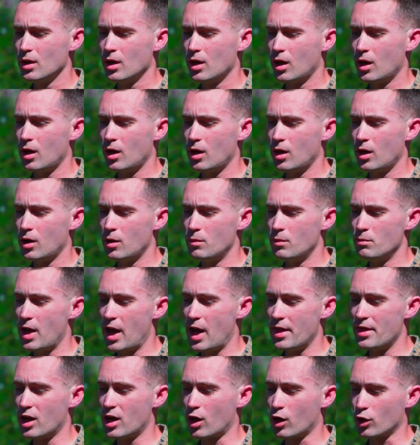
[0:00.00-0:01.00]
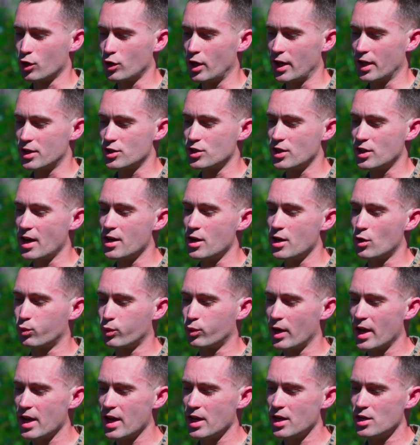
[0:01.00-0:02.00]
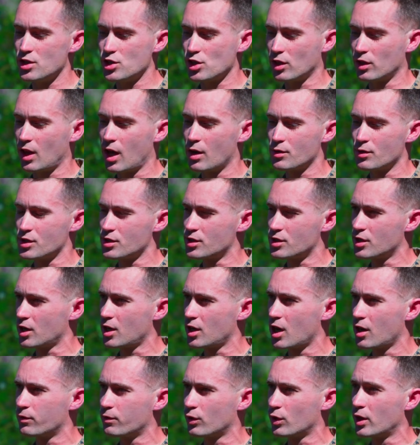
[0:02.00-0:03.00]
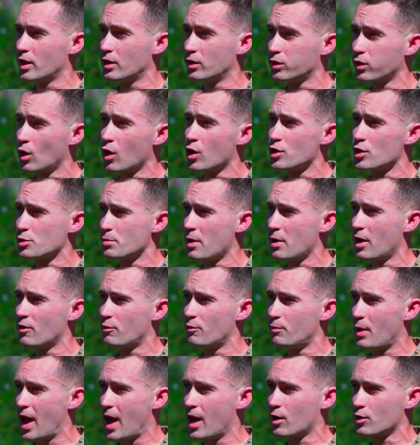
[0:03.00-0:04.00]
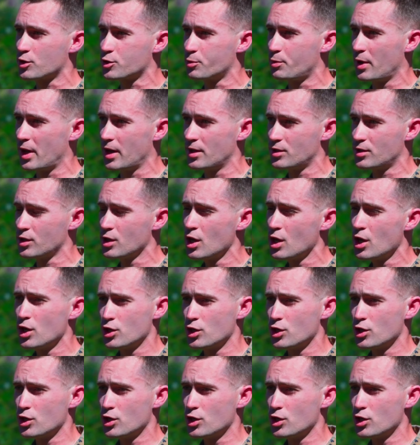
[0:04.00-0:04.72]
Um, and then our extended range allows us to cover a large amount of battle space.